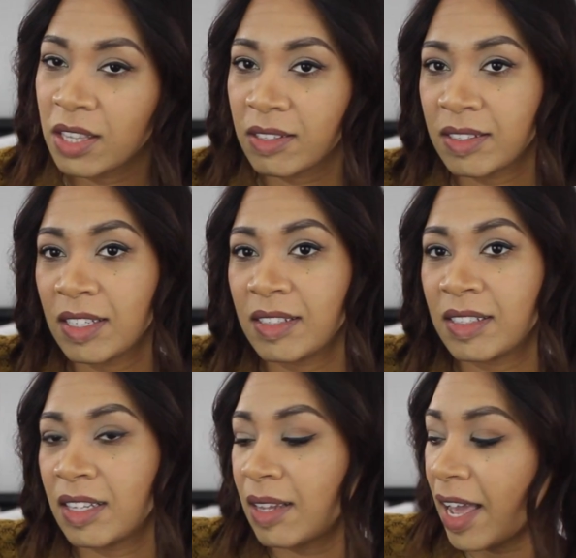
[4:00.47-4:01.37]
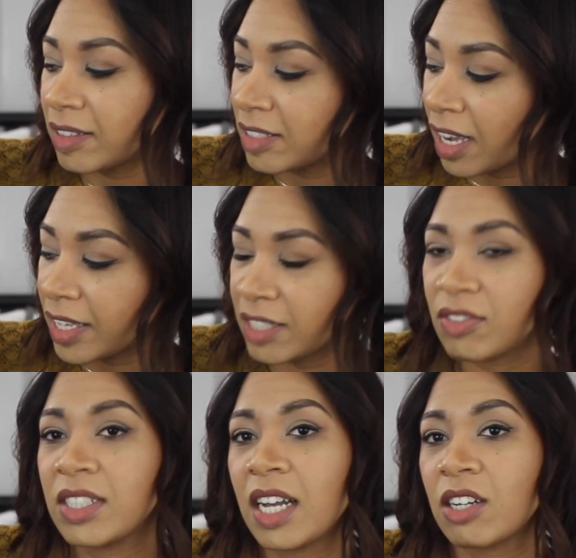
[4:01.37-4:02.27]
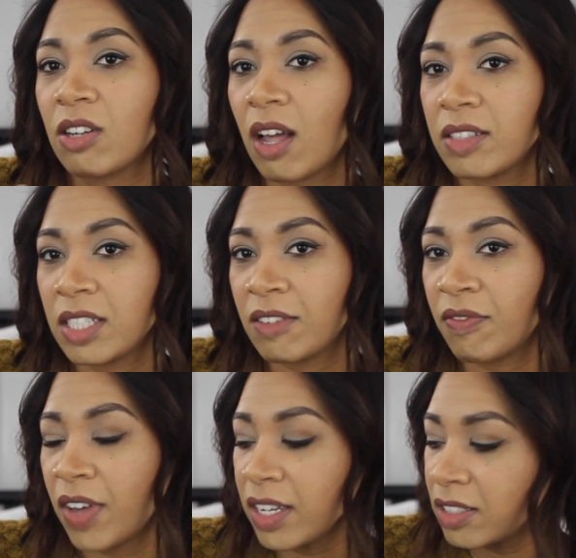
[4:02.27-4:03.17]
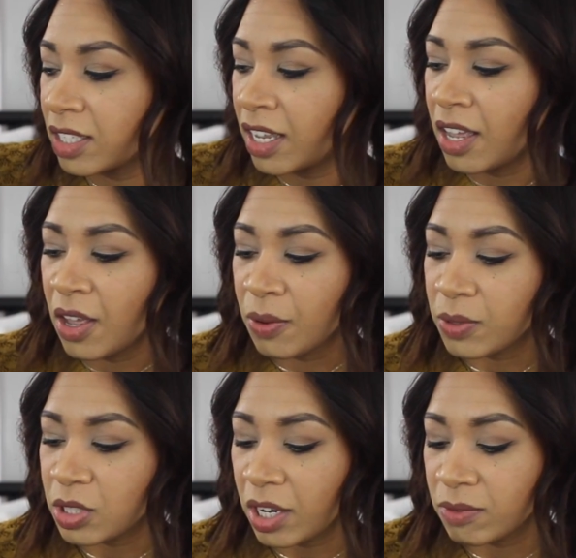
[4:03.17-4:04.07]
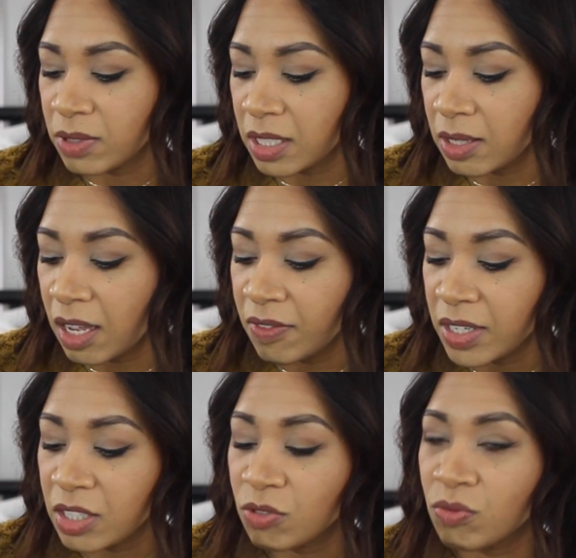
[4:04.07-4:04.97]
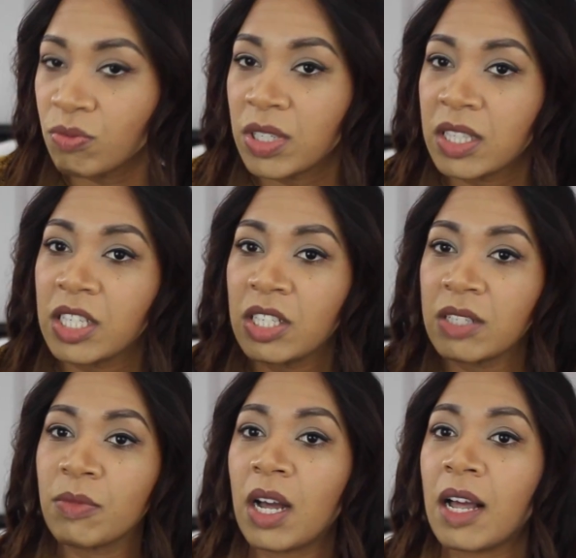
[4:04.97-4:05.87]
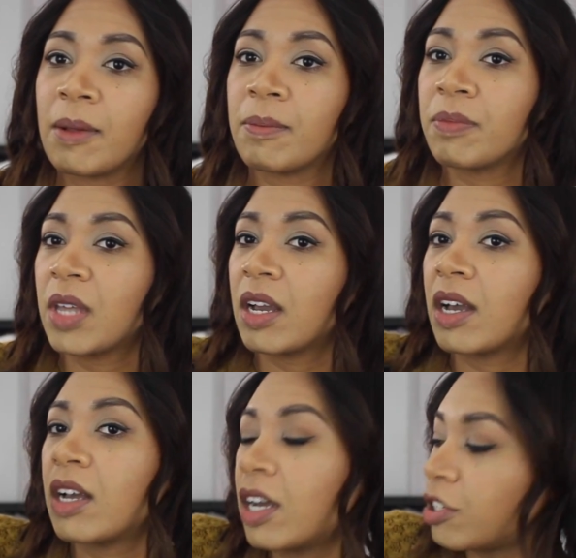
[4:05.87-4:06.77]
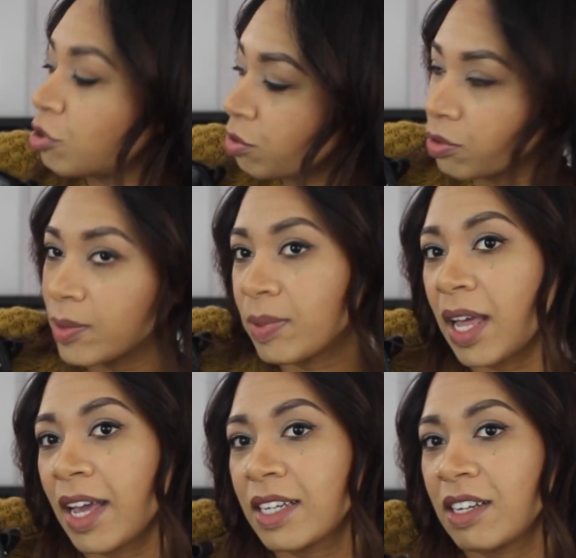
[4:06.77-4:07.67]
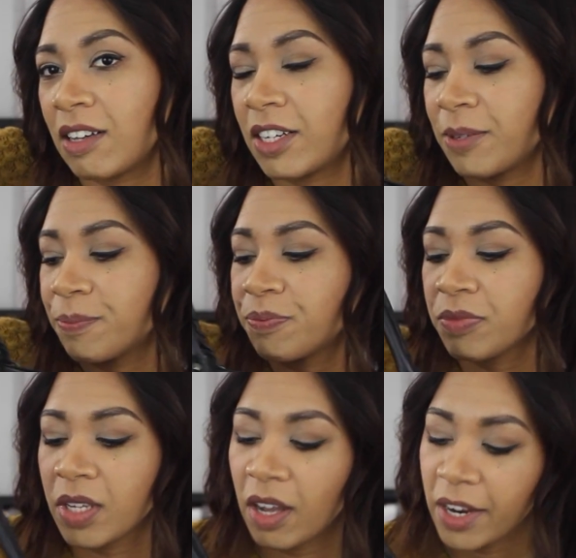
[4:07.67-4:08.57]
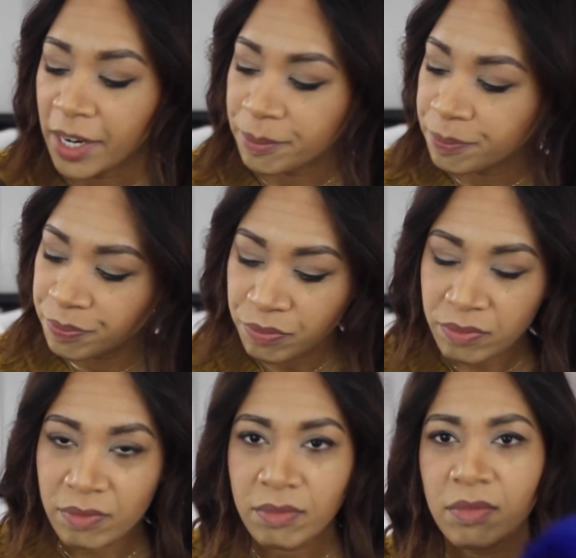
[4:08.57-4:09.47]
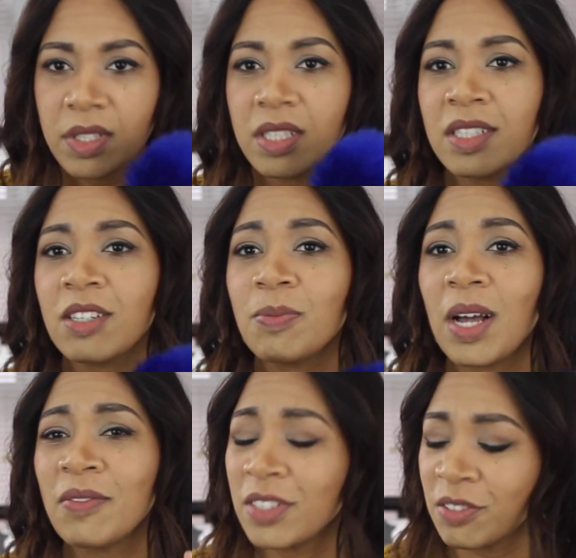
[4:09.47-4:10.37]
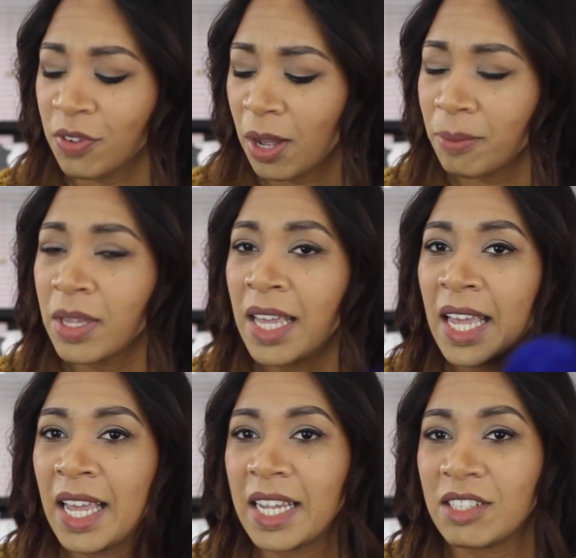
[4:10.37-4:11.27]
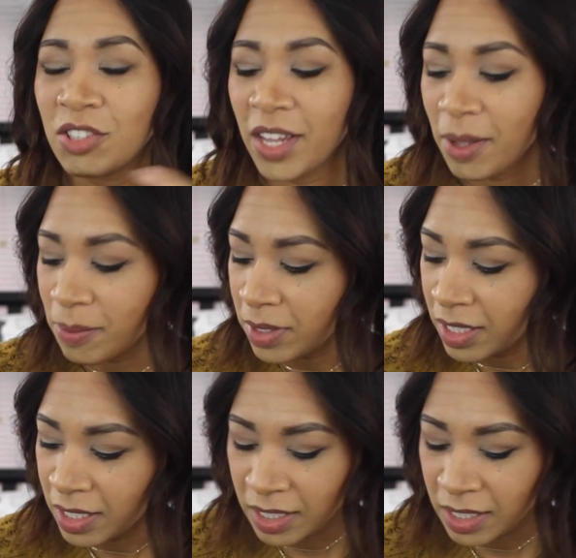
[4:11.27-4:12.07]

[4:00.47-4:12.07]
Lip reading: the last dye gives it that glossy effect, which I really love, and it's really a true black color. All right, this little puff is from H&M.